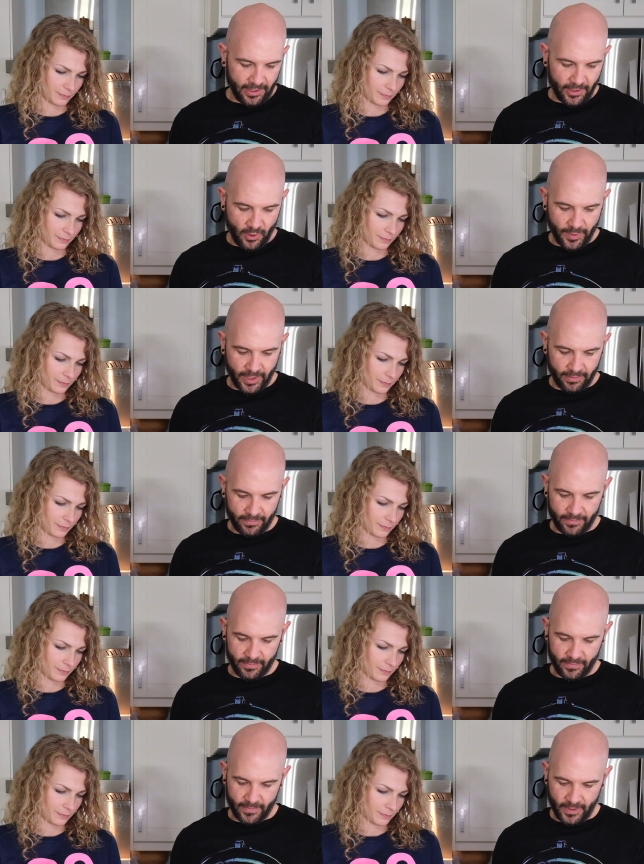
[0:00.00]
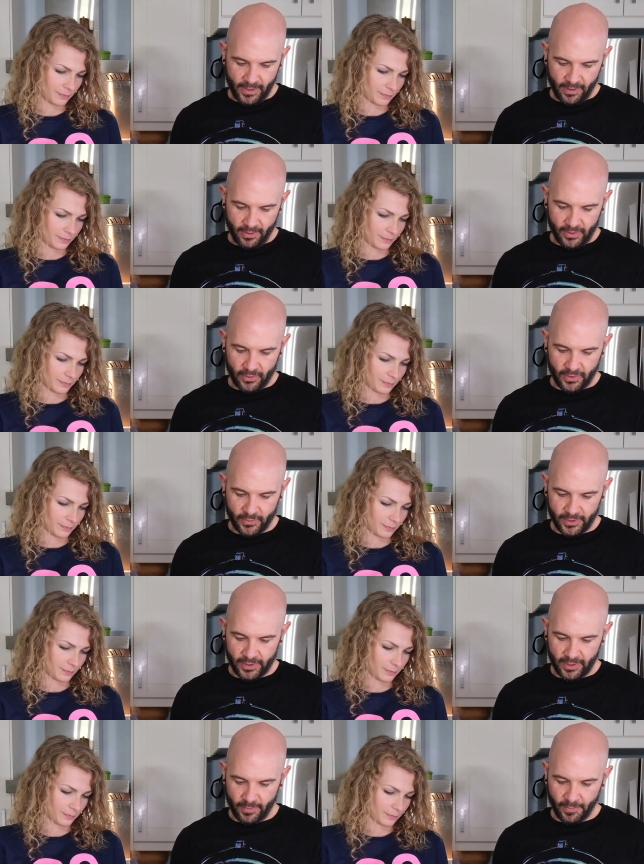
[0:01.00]
Speaker 1: Ethiopian. So this
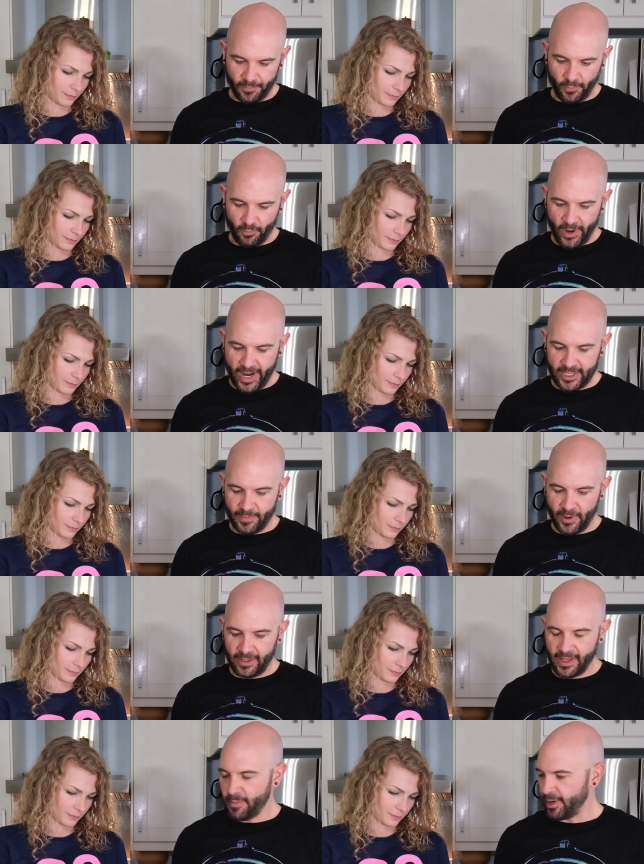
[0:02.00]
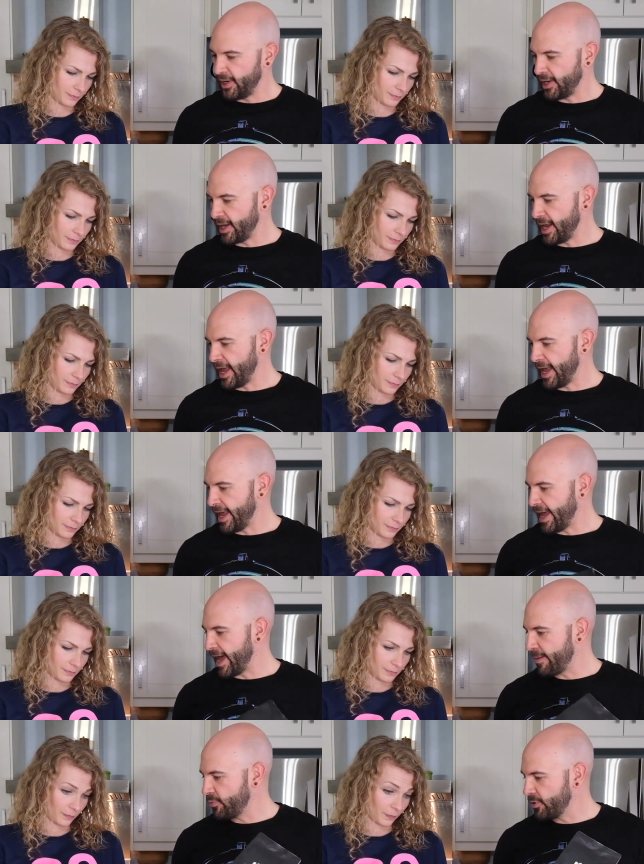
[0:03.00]
one's a raspberry lemonade
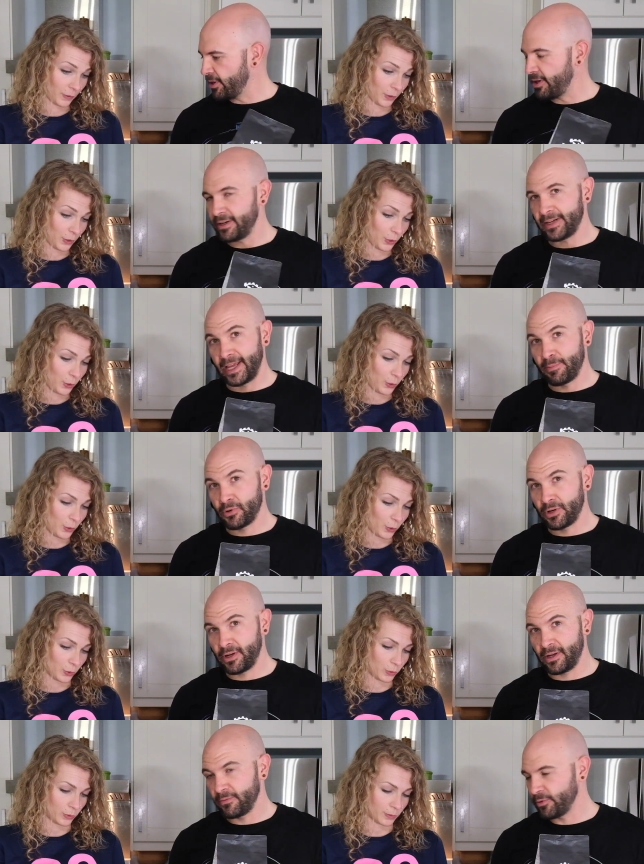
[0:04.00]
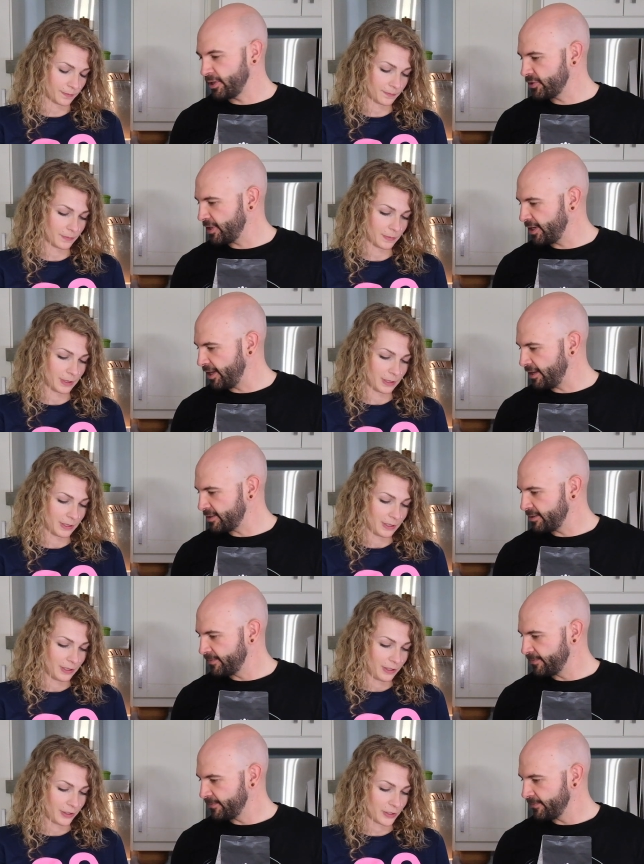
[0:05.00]
apricot. Apricot. We're gonna try to get.
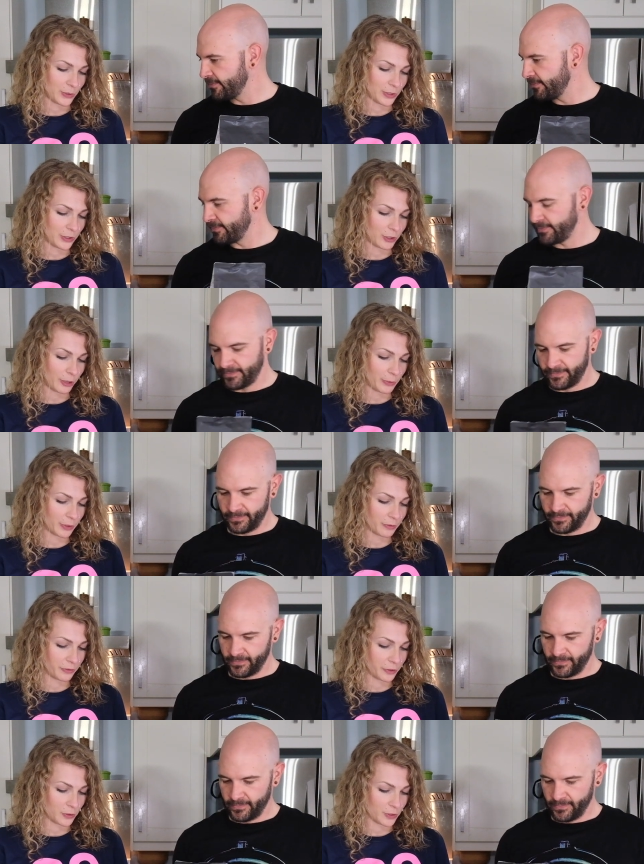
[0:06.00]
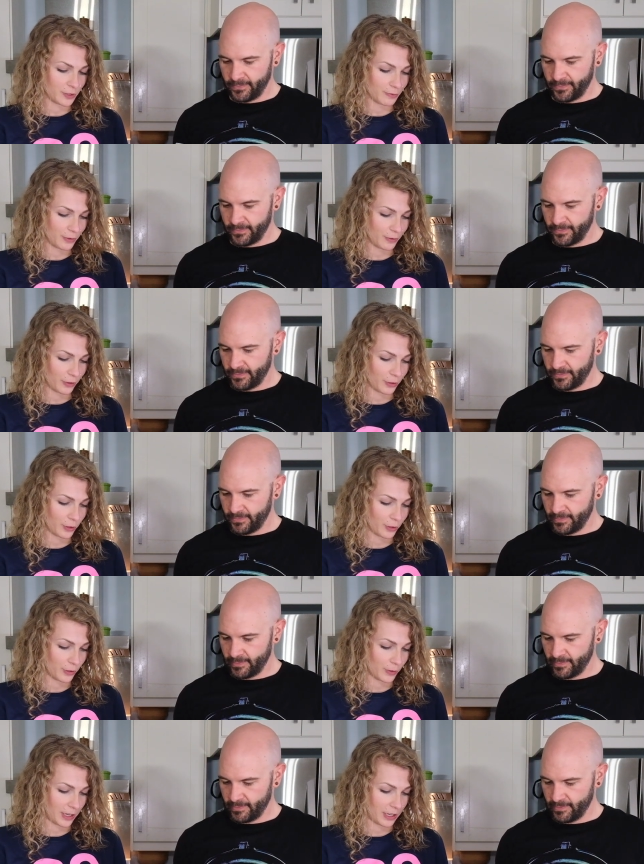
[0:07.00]
Speaker 2: This one's tropical fruit, smooth
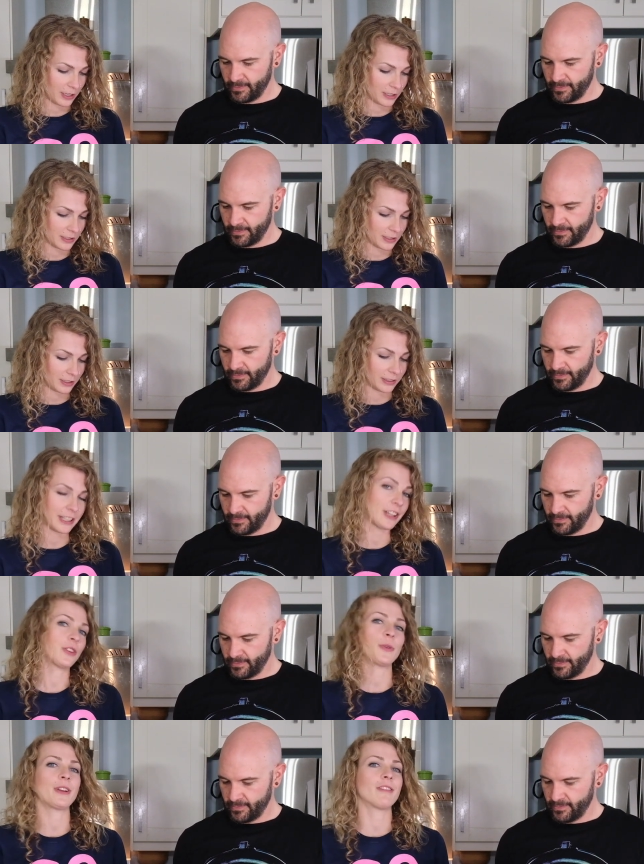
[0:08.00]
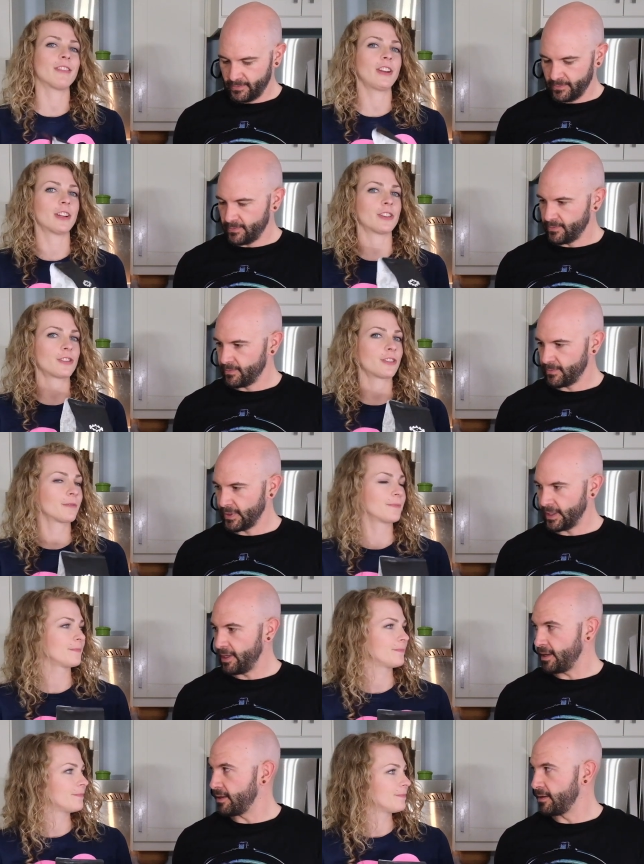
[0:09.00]
cocoa, and lingering finish.
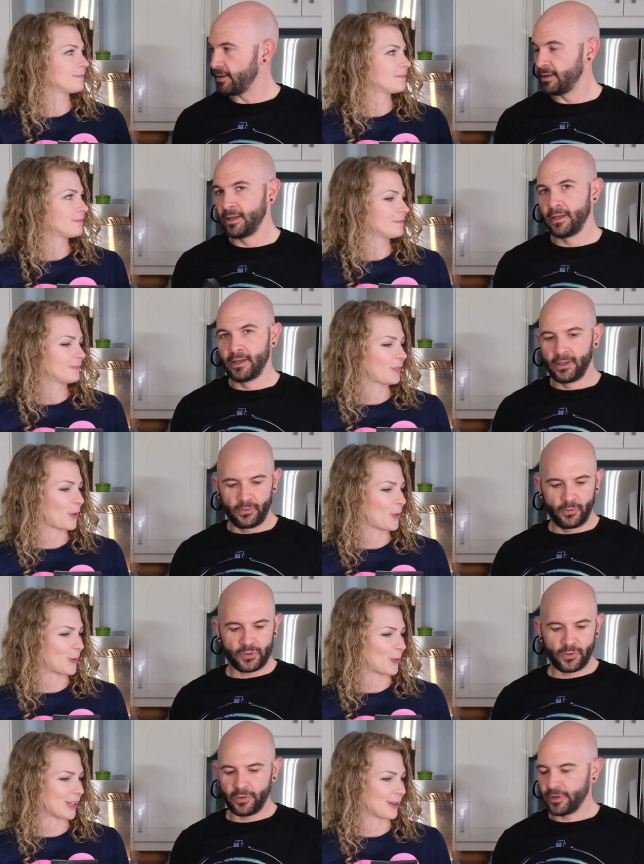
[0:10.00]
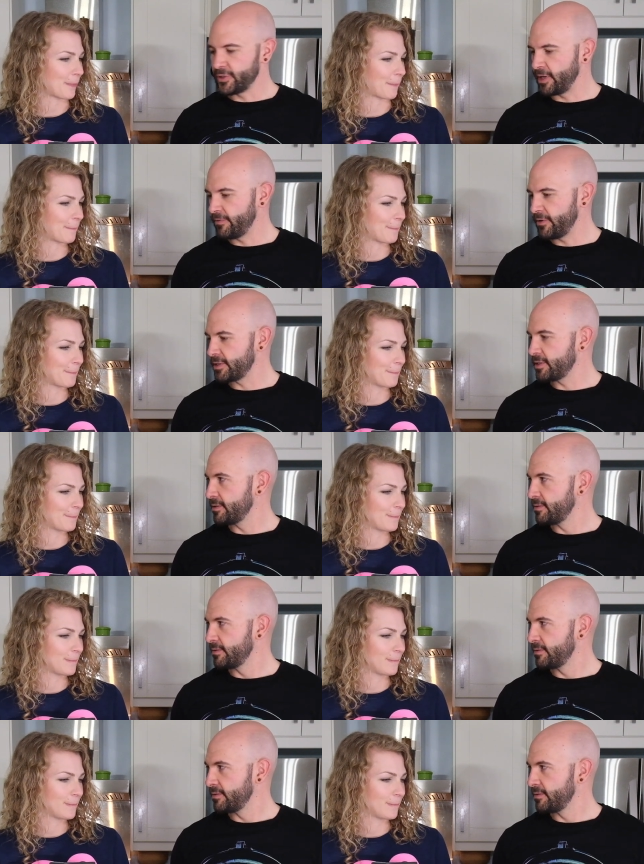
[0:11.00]
Speaker 1: Yeah. Which one do you want to try first?